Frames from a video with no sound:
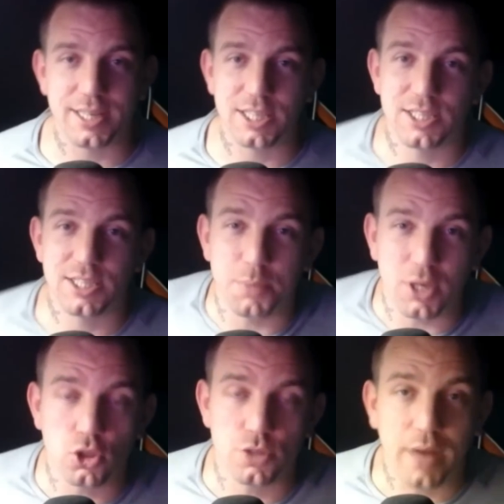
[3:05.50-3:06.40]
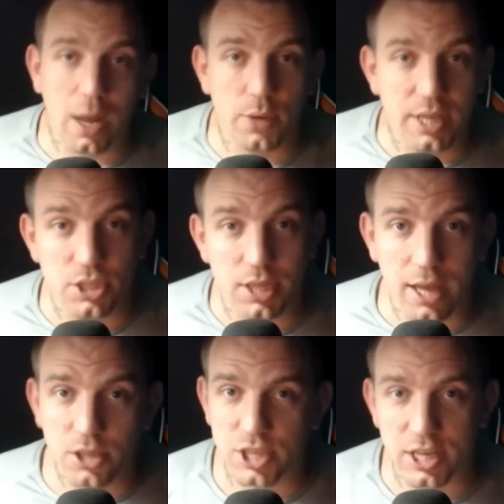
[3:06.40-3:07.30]
and it's because of how easily
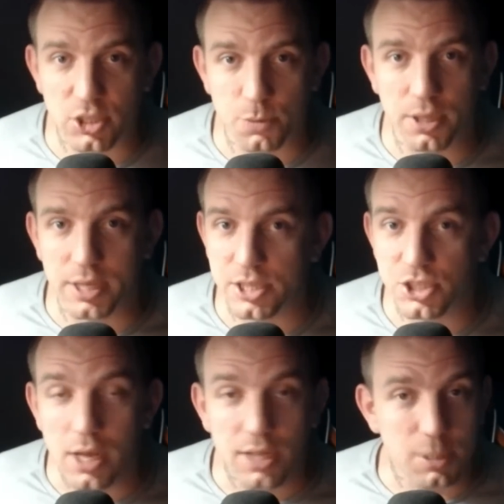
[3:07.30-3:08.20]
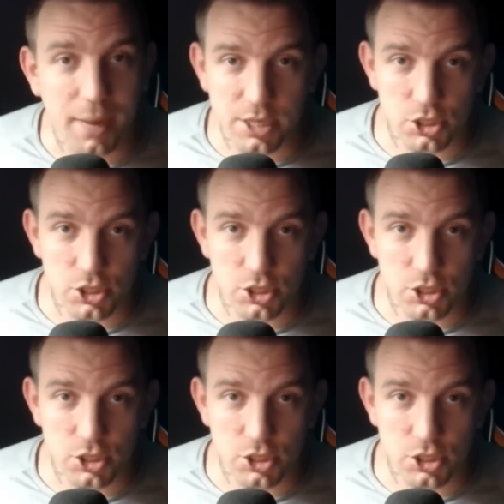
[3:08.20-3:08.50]
accessible it is to buy a